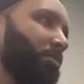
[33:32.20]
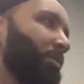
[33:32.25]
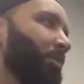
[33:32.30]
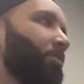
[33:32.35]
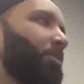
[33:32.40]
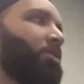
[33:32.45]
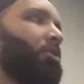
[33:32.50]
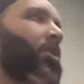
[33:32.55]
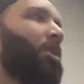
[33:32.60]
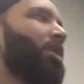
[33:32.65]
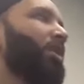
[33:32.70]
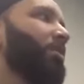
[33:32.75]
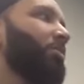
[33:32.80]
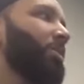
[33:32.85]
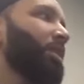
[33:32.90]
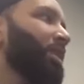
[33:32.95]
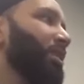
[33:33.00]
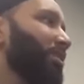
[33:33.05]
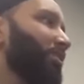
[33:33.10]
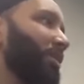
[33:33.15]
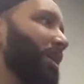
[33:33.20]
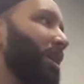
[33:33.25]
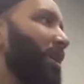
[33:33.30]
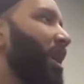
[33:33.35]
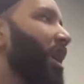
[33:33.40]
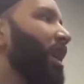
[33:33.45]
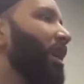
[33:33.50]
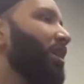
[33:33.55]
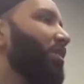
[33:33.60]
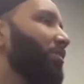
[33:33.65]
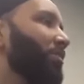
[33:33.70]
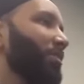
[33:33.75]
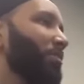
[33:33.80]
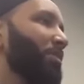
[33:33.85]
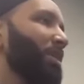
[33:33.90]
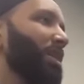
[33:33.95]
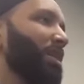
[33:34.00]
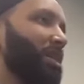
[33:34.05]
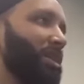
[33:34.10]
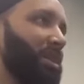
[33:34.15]
The majority opinion of kiraha, of it
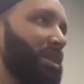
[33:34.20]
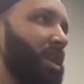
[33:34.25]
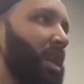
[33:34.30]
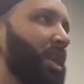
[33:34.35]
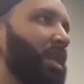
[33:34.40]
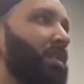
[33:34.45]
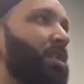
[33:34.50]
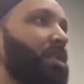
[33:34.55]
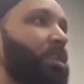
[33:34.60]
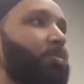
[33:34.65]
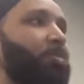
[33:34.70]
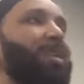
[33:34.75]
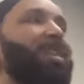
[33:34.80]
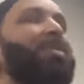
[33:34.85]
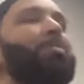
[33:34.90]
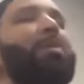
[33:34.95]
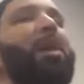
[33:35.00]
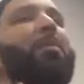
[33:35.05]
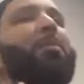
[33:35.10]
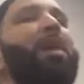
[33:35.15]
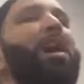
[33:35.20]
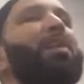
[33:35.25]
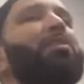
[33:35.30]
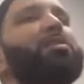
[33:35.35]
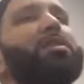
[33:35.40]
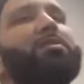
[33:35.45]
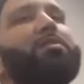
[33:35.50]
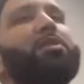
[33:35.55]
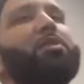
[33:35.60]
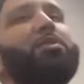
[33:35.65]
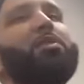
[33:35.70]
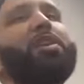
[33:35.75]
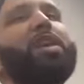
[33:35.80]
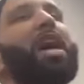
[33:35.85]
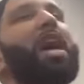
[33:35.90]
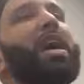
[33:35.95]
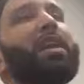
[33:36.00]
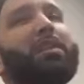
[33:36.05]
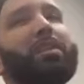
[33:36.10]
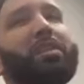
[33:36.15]
being disliked, to speak about matters of the
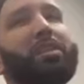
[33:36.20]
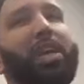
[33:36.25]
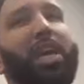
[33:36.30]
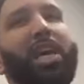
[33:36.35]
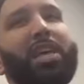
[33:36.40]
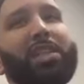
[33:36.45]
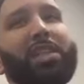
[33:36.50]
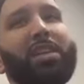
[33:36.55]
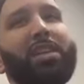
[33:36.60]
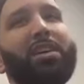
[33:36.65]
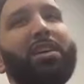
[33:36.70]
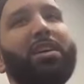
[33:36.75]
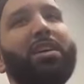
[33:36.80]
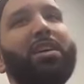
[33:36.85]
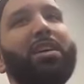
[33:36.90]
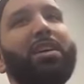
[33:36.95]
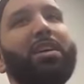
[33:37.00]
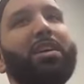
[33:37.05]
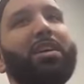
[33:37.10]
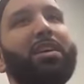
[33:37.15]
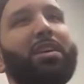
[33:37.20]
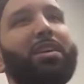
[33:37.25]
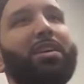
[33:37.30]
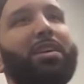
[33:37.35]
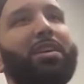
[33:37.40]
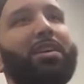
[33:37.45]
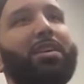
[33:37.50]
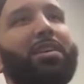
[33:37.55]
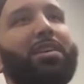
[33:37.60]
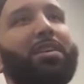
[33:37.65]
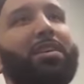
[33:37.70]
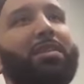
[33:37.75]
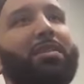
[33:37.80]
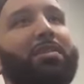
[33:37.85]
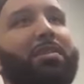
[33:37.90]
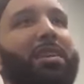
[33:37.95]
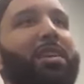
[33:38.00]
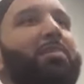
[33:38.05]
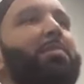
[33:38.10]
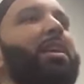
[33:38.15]
dunya at the janazah.
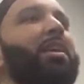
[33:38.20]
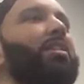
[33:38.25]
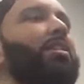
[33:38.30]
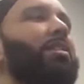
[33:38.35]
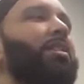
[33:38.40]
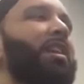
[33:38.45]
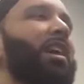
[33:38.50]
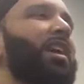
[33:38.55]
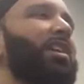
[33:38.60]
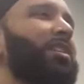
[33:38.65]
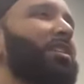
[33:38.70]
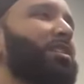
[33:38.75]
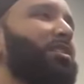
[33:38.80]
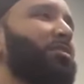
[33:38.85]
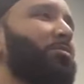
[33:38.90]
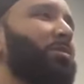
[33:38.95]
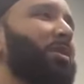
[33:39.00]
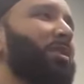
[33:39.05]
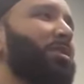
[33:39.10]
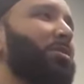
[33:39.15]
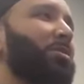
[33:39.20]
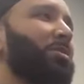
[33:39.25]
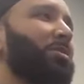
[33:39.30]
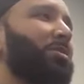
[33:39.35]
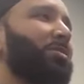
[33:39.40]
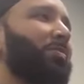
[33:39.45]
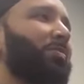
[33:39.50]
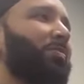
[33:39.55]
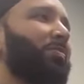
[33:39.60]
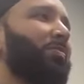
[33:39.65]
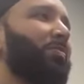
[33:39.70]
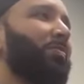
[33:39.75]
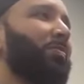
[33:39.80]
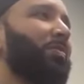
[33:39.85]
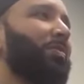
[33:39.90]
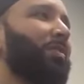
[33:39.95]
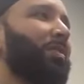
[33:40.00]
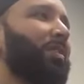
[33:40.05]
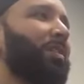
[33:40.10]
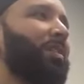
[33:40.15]
Think about the janazahs you've been to.
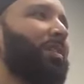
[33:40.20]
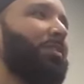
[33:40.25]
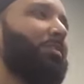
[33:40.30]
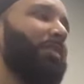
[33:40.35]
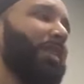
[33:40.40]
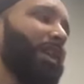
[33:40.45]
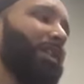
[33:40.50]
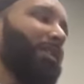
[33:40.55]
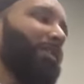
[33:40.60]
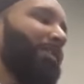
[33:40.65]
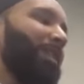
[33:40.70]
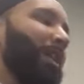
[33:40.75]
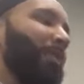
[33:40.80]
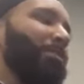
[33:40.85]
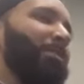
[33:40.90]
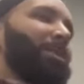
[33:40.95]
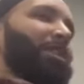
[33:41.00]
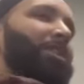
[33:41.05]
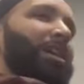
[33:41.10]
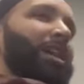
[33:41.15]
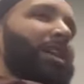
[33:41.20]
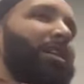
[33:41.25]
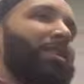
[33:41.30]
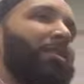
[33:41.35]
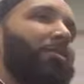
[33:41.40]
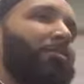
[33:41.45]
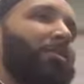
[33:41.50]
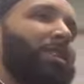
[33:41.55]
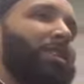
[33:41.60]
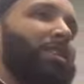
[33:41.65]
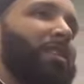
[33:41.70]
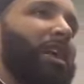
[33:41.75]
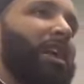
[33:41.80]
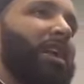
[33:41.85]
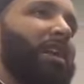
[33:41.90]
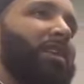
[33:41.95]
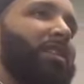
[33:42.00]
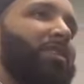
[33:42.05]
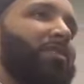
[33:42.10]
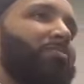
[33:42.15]
You've got the family standing on one
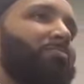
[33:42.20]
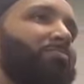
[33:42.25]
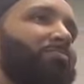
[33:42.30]
side,